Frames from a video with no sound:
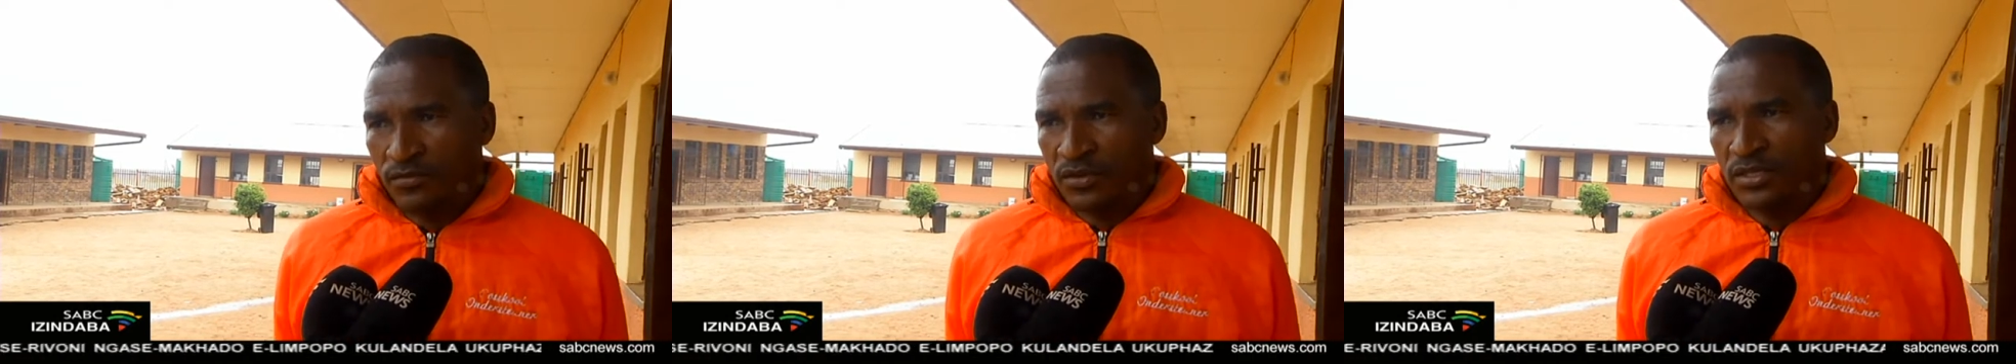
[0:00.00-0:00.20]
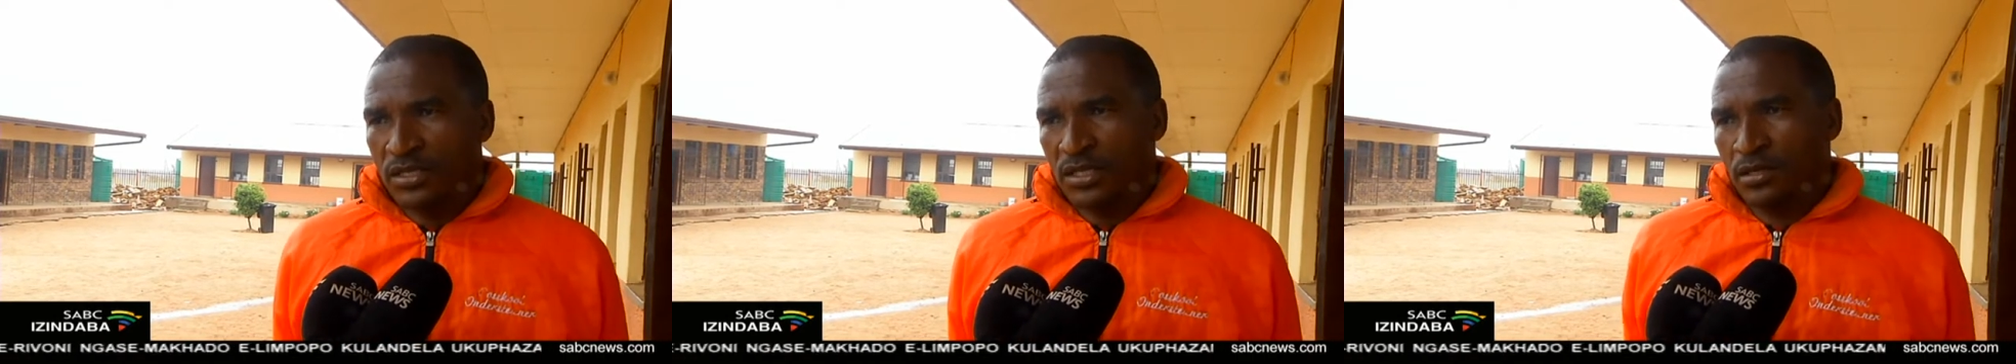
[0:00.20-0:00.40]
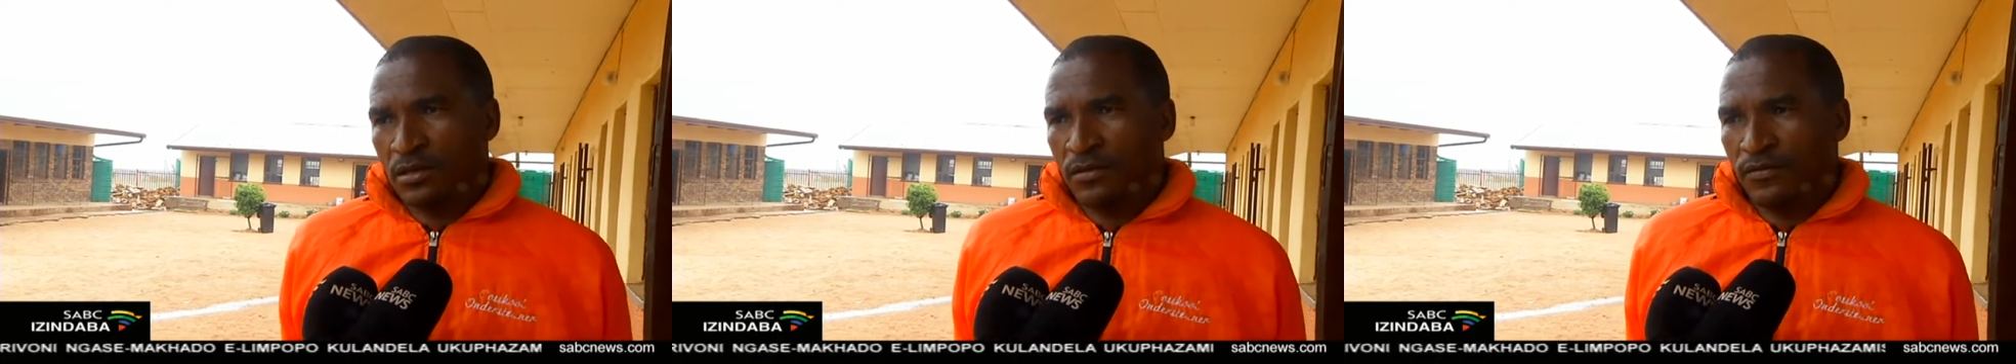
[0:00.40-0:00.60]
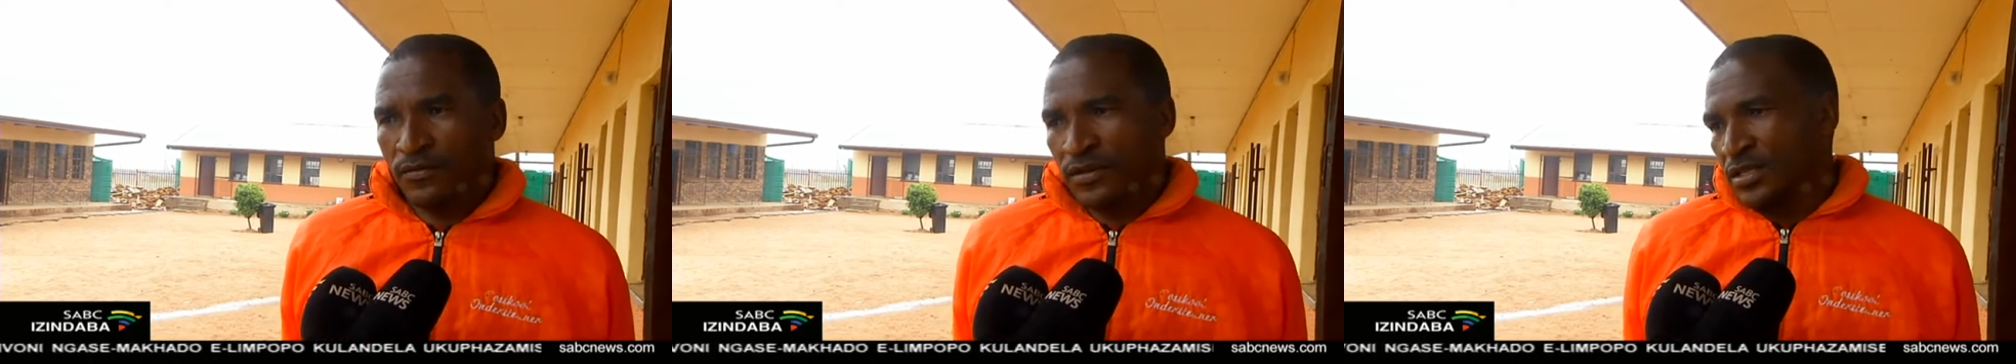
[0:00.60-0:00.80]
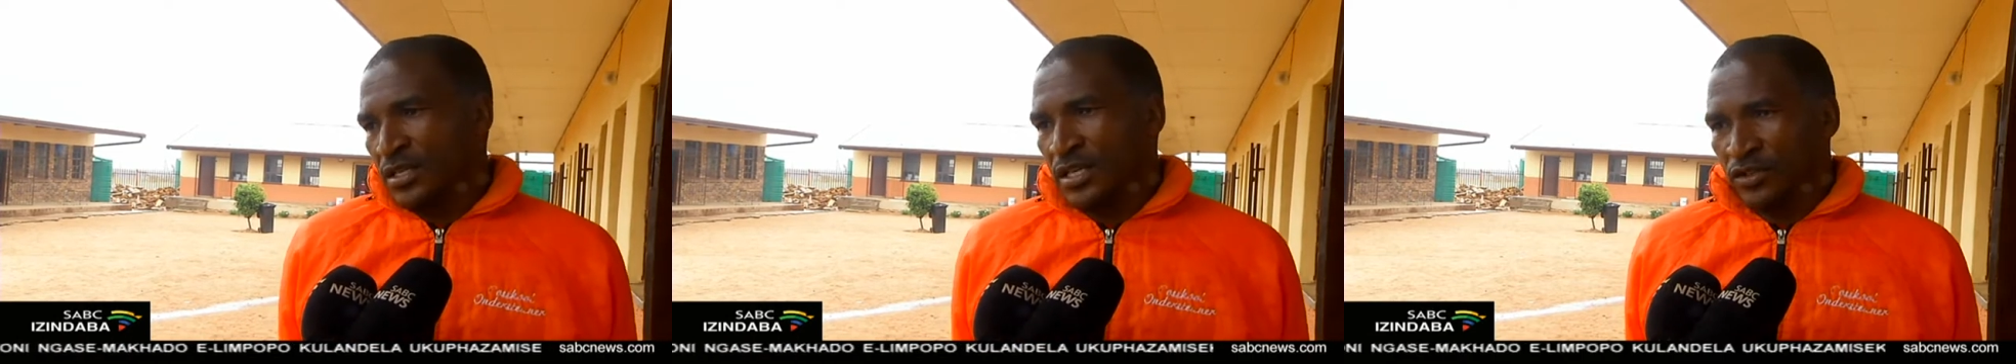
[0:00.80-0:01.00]

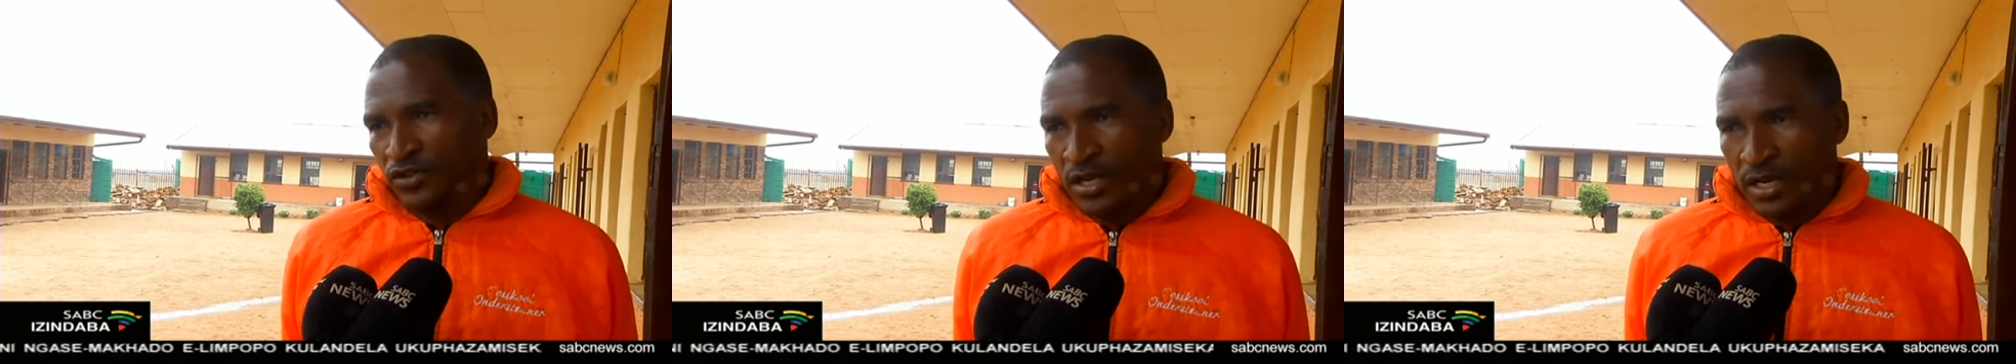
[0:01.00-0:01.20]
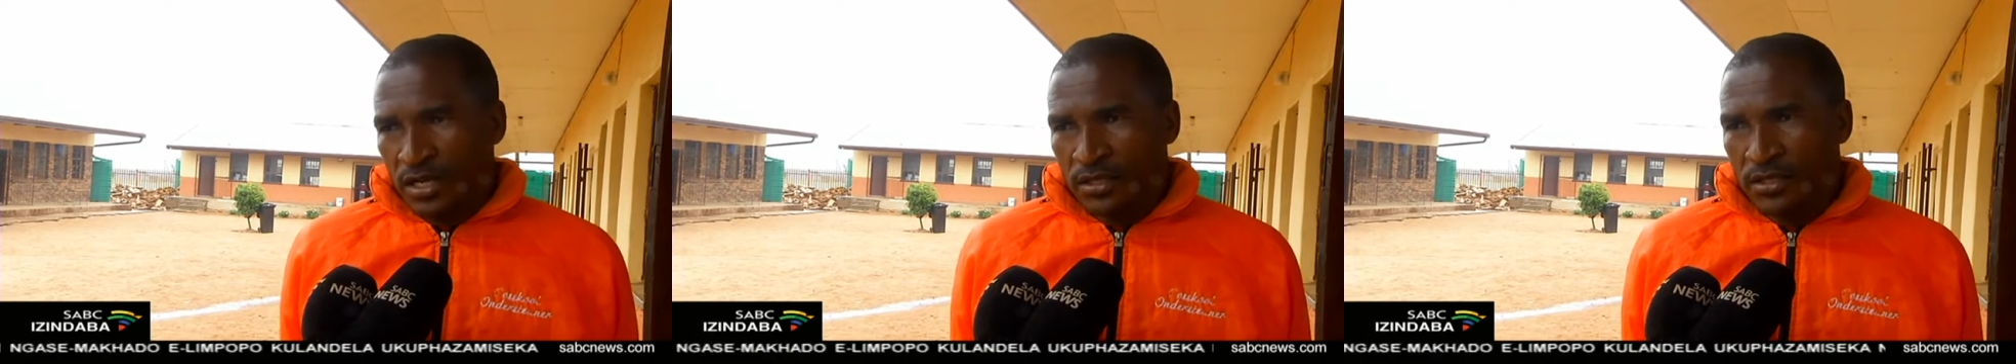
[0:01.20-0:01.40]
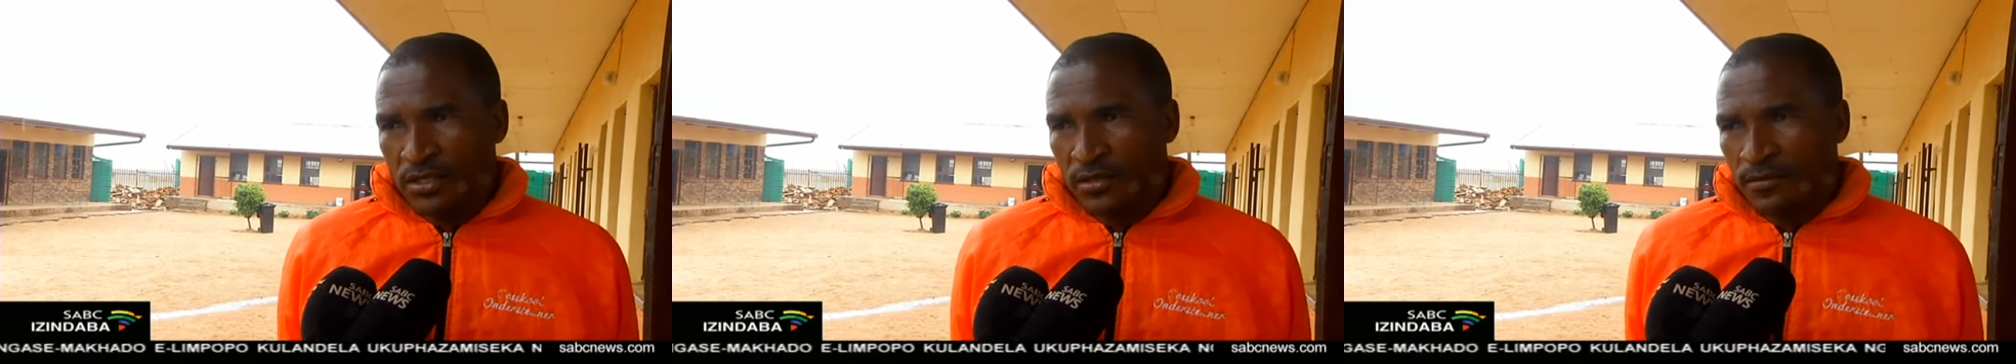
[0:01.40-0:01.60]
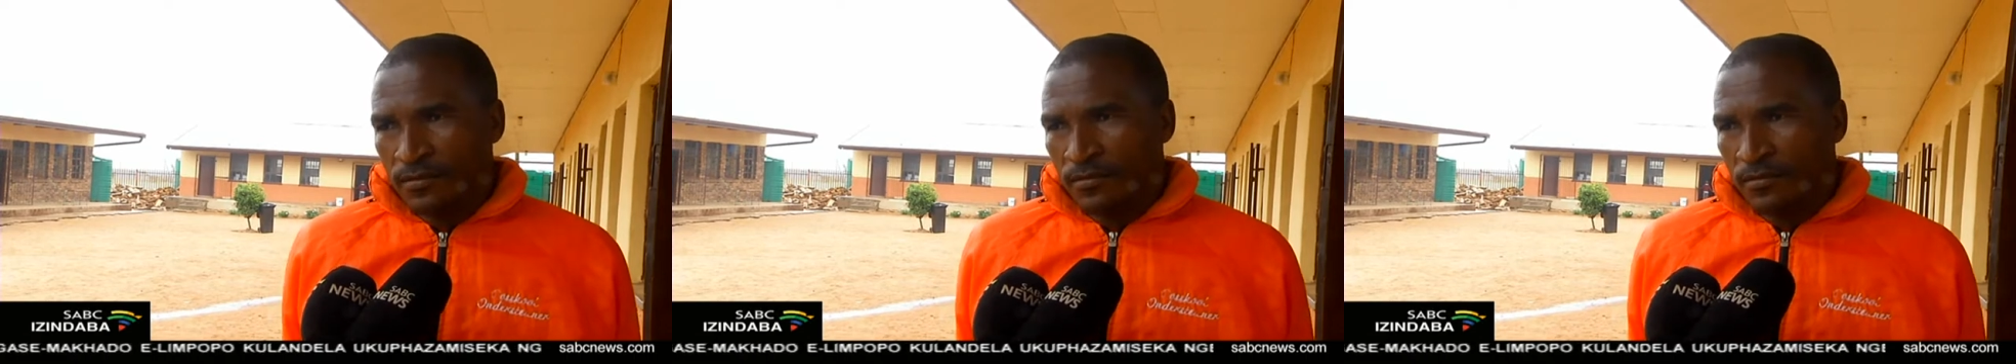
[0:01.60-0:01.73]
fix the toilets.